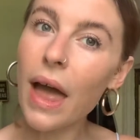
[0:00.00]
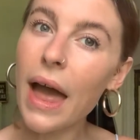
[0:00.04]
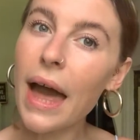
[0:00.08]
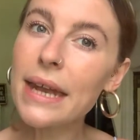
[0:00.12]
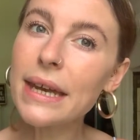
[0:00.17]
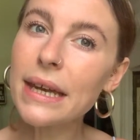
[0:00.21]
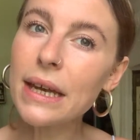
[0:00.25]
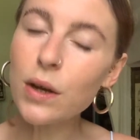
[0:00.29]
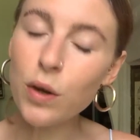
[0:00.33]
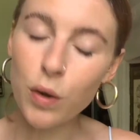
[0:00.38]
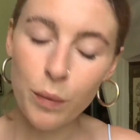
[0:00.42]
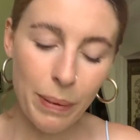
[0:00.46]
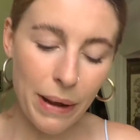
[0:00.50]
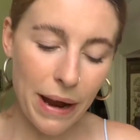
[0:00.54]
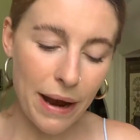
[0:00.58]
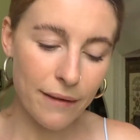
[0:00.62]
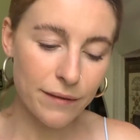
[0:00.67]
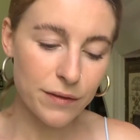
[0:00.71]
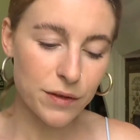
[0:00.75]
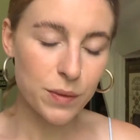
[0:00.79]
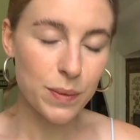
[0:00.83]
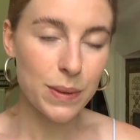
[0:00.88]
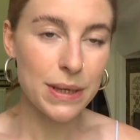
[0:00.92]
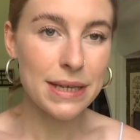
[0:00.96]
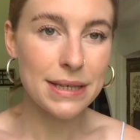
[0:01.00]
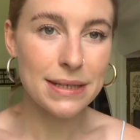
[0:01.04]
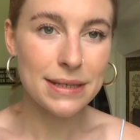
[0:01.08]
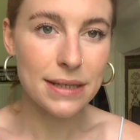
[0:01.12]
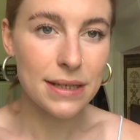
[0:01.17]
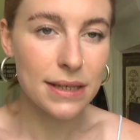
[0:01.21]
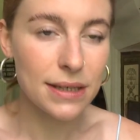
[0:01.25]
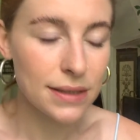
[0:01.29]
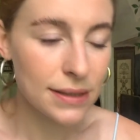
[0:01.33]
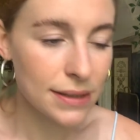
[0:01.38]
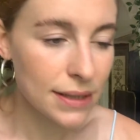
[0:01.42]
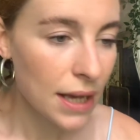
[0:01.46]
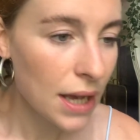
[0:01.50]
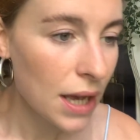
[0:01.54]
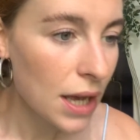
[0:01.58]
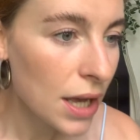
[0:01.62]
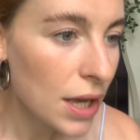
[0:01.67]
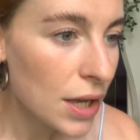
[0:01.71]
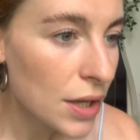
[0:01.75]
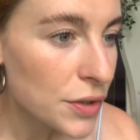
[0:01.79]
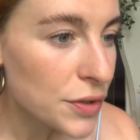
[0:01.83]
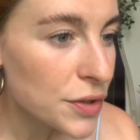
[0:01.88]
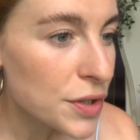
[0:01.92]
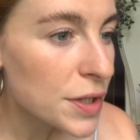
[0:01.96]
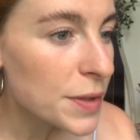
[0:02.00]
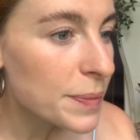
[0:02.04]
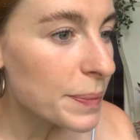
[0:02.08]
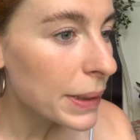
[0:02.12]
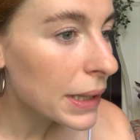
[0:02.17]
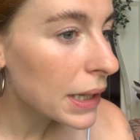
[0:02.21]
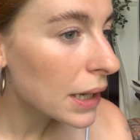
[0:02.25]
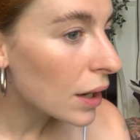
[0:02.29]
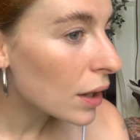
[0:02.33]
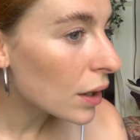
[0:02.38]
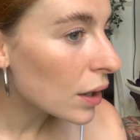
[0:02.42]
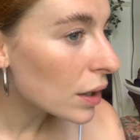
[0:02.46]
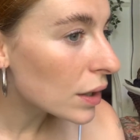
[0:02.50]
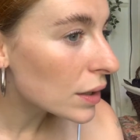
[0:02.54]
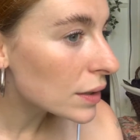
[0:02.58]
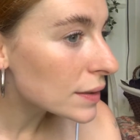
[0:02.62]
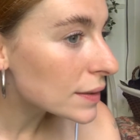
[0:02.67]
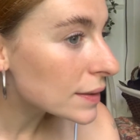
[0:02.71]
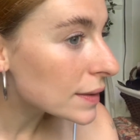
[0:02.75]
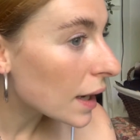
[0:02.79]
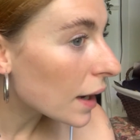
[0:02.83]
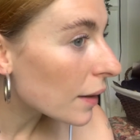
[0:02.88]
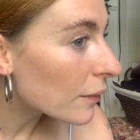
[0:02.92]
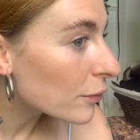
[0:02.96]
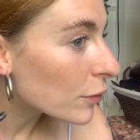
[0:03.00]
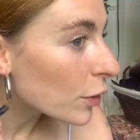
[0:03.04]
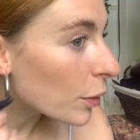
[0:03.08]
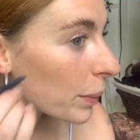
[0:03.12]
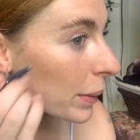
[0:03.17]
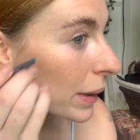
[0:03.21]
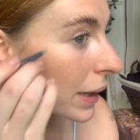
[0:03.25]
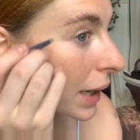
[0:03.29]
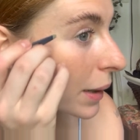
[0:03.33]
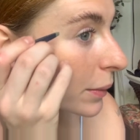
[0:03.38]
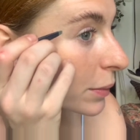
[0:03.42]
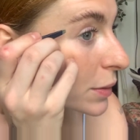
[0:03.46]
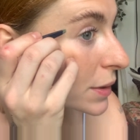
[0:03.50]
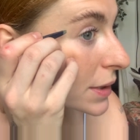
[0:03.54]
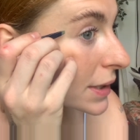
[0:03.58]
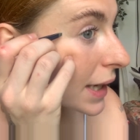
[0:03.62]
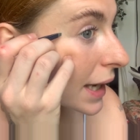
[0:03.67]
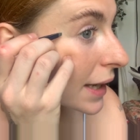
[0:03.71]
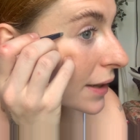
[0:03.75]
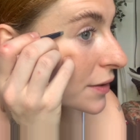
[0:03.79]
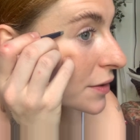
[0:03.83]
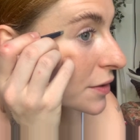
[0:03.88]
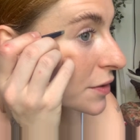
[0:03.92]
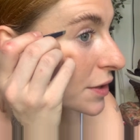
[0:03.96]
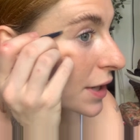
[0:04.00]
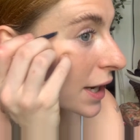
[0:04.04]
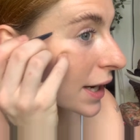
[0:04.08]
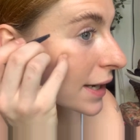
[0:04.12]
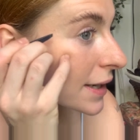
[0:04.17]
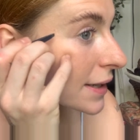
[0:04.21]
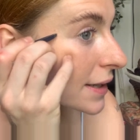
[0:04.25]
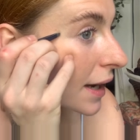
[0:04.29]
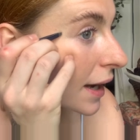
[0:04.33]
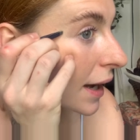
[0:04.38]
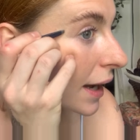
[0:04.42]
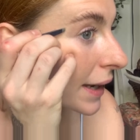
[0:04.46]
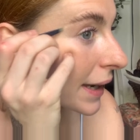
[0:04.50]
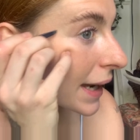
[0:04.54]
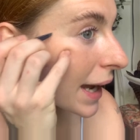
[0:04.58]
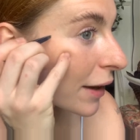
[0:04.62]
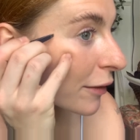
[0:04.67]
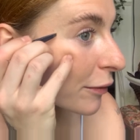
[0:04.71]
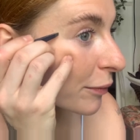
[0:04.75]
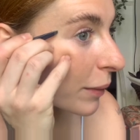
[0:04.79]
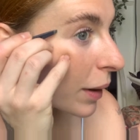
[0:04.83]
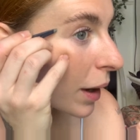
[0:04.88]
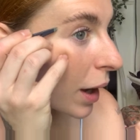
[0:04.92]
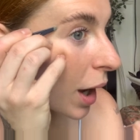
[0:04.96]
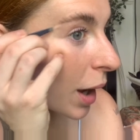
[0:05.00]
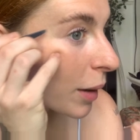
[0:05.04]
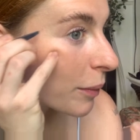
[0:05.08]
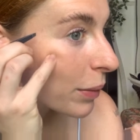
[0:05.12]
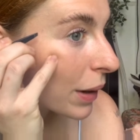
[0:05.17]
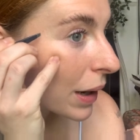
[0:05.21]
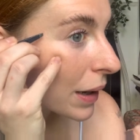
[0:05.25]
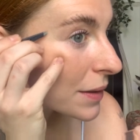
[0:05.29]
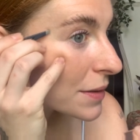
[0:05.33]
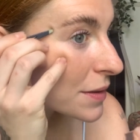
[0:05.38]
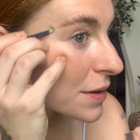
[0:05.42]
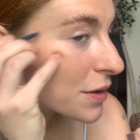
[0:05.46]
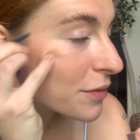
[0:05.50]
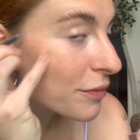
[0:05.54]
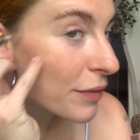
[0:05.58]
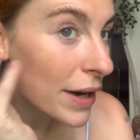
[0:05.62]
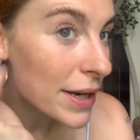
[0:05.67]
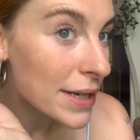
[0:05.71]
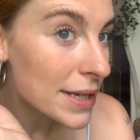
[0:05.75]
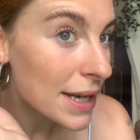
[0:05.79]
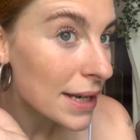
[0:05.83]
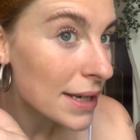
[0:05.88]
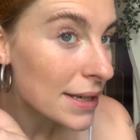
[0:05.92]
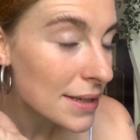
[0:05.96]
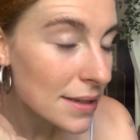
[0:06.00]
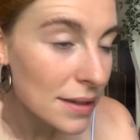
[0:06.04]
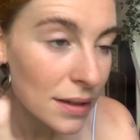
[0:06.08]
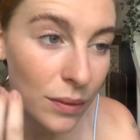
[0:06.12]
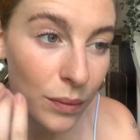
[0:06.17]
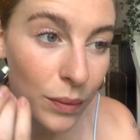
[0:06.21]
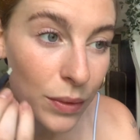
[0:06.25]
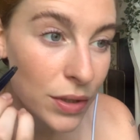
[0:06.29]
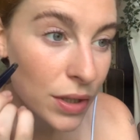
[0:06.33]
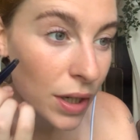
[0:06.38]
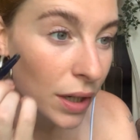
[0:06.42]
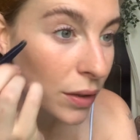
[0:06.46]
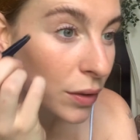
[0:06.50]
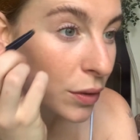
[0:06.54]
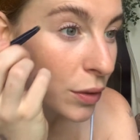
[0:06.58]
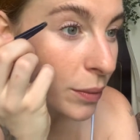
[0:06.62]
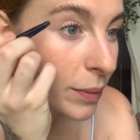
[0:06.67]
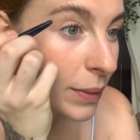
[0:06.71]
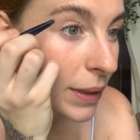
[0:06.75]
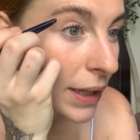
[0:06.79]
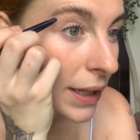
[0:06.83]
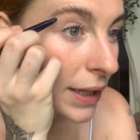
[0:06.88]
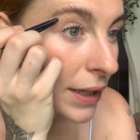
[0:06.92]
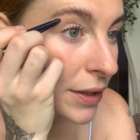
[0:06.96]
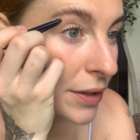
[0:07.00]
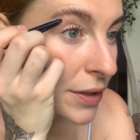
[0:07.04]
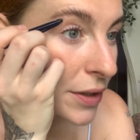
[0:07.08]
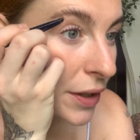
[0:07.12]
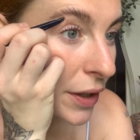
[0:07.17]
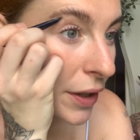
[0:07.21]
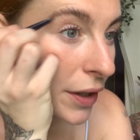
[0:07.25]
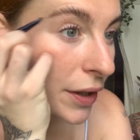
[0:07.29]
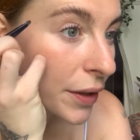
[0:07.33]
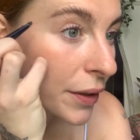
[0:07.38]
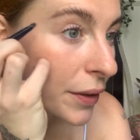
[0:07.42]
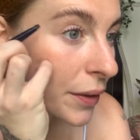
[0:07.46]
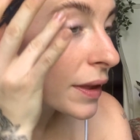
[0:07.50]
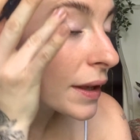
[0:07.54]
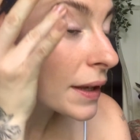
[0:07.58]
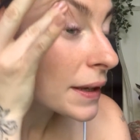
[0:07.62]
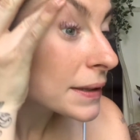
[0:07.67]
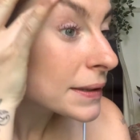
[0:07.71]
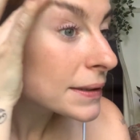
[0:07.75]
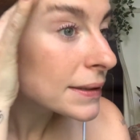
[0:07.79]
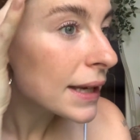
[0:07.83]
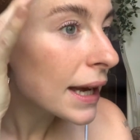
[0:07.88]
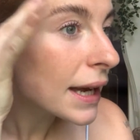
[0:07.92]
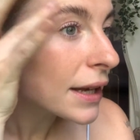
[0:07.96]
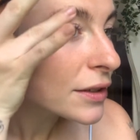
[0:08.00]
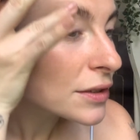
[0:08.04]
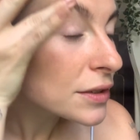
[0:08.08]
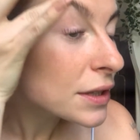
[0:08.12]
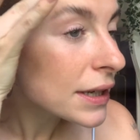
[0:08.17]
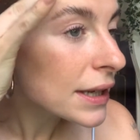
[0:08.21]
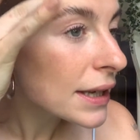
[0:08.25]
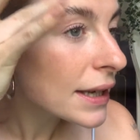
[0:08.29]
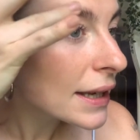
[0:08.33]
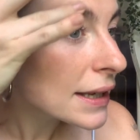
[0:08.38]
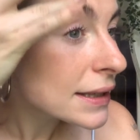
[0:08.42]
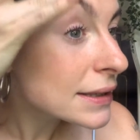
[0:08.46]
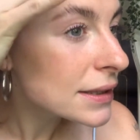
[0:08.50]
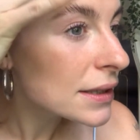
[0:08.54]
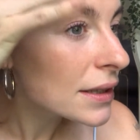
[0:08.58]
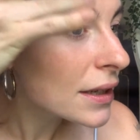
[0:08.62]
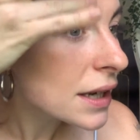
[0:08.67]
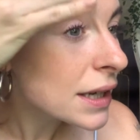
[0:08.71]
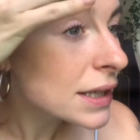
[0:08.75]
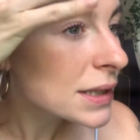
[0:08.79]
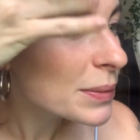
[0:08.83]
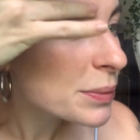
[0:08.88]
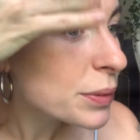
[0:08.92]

and a little pair of tweezers, just because I've not been able to get to Jada and have my eyebrows threaded, which I normally do. This actually is a nice